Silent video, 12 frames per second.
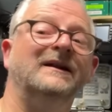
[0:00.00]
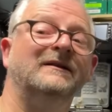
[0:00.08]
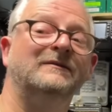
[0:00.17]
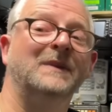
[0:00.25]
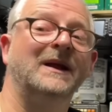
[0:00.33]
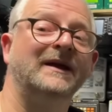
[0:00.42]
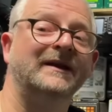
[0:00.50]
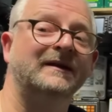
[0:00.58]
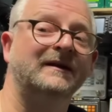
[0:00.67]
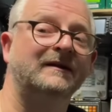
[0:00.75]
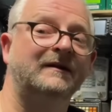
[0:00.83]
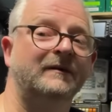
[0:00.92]
display
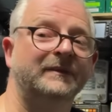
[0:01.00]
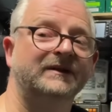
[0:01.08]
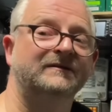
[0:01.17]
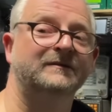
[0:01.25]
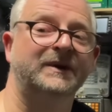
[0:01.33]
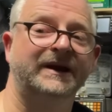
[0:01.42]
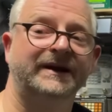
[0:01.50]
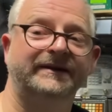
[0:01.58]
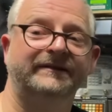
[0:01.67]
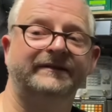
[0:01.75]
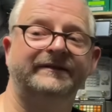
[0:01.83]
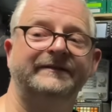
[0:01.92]
uh, coming some
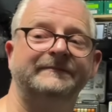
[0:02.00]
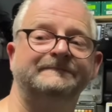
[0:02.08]
characters.